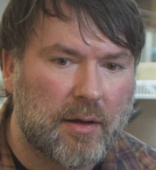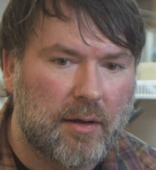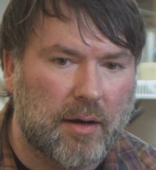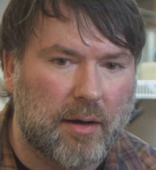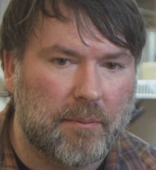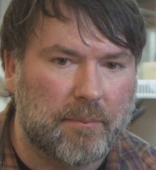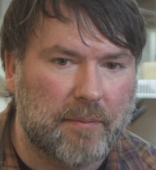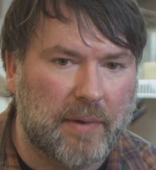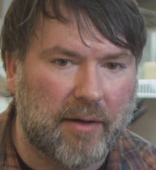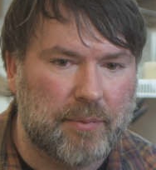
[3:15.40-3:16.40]

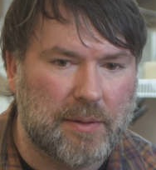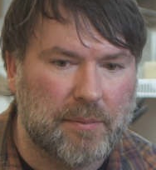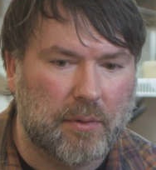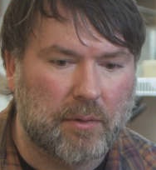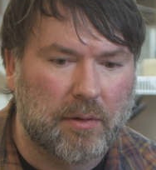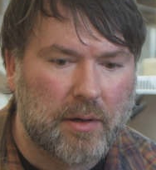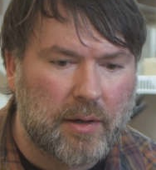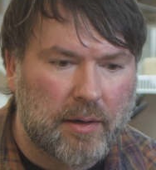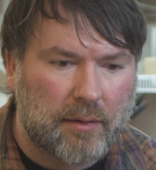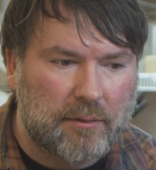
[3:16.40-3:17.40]
have people
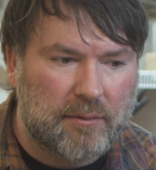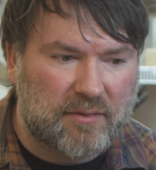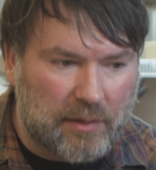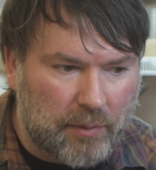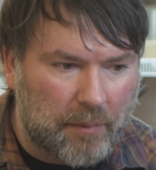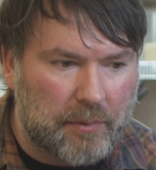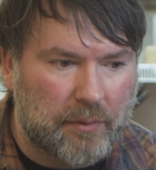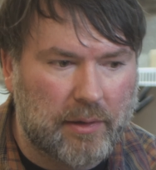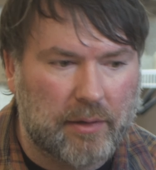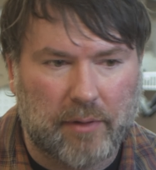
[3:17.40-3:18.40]
see what I'm
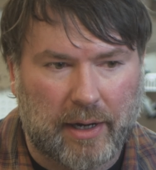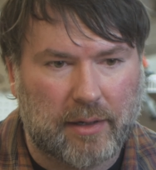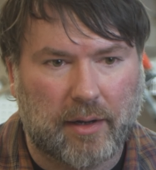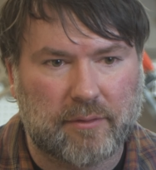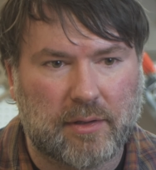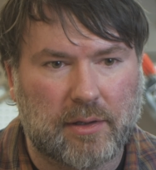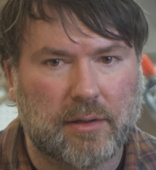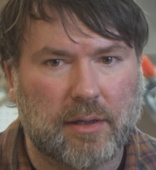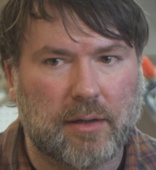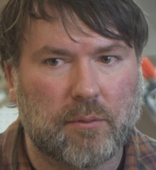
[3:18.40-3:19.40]
doing and recognize it
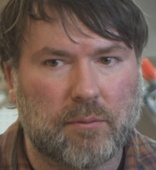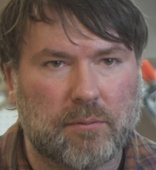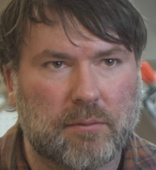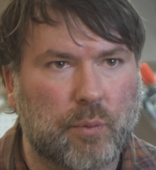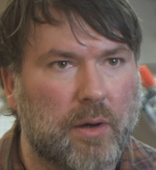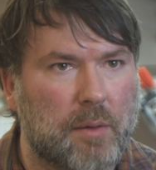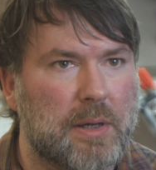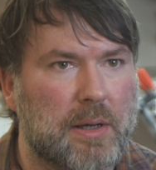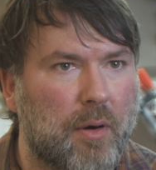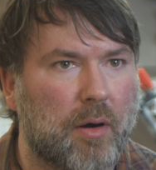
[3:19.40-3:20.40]
and then want to
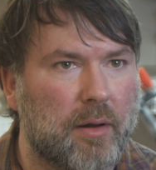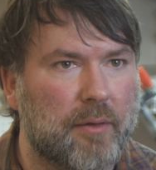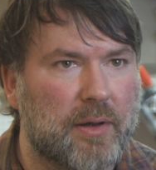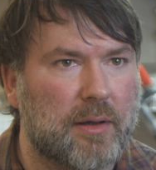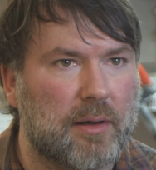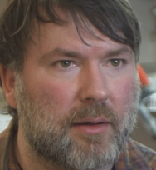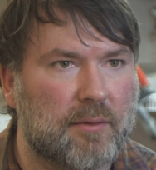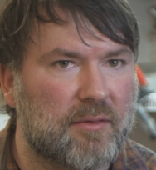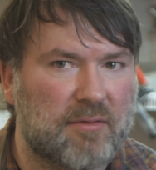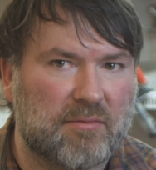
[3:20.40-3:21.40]
be a part of it.
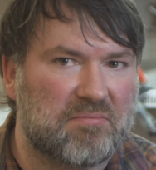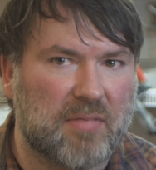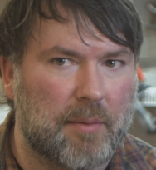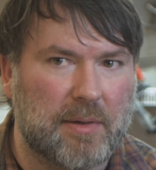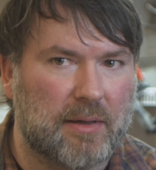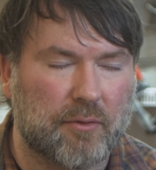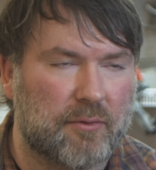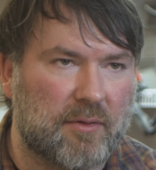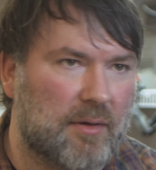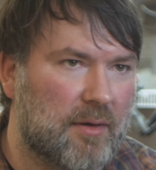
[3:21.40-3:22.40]

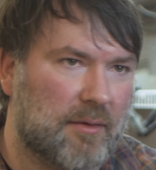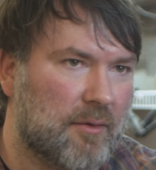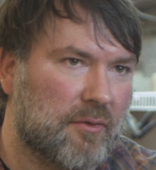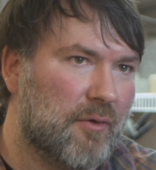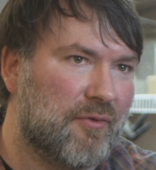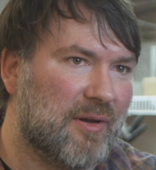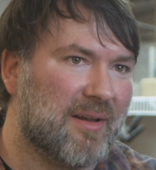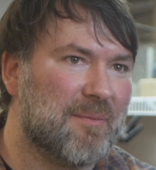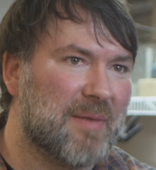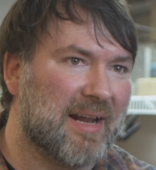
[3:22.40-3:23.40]
There's no
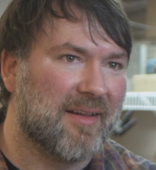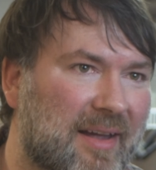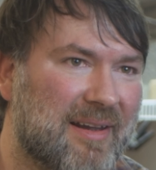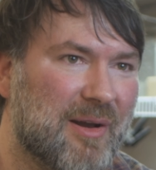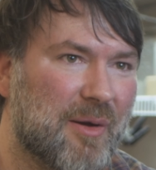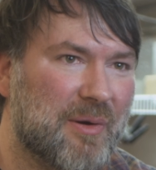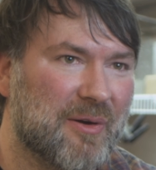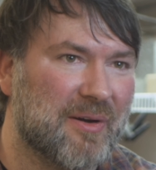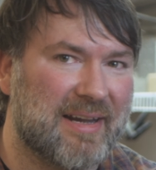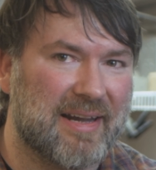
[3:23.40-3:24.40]
feeling, man. When
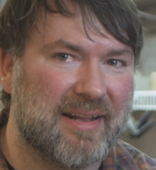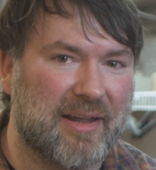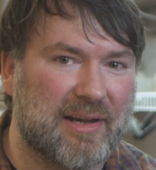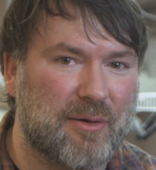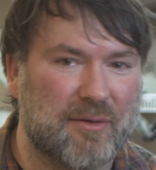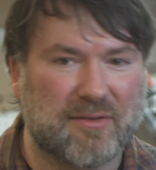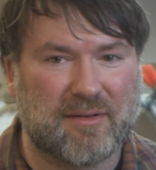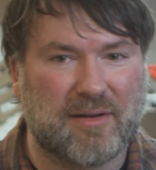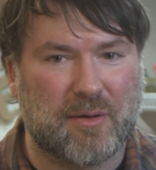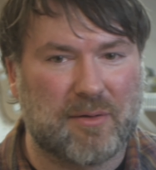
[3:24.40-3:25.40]
you're a kid, you
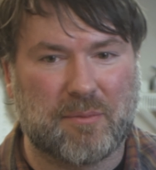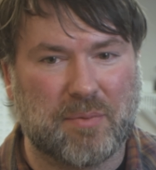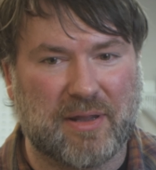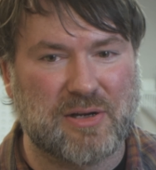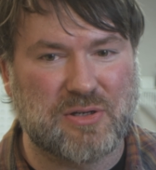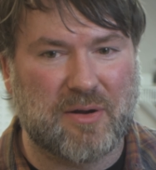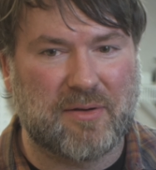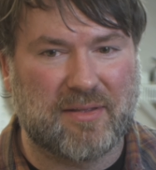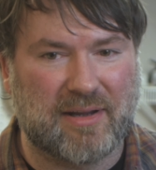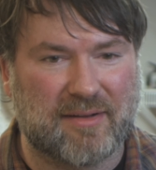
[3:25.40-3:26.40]
play a show
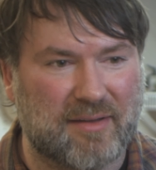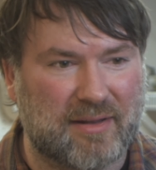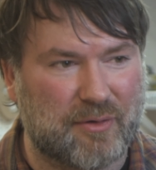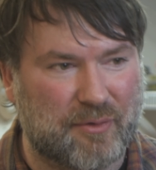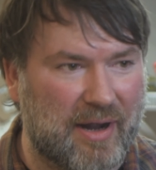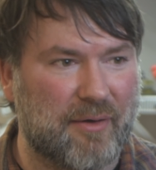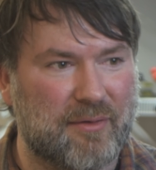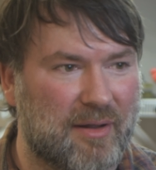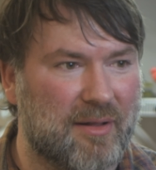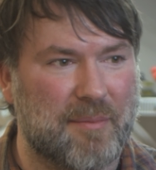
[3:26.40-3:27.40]
and you think it's the crowd
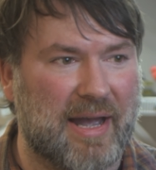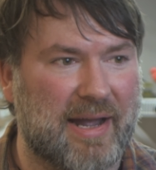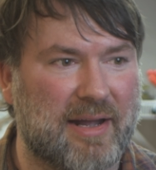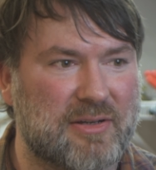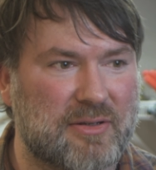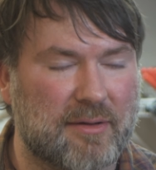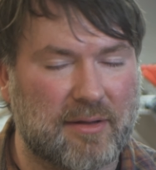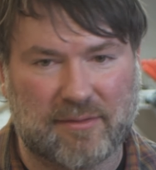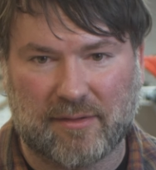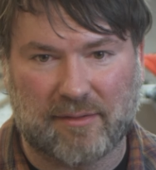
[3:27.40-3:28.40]
yelling back at you, and this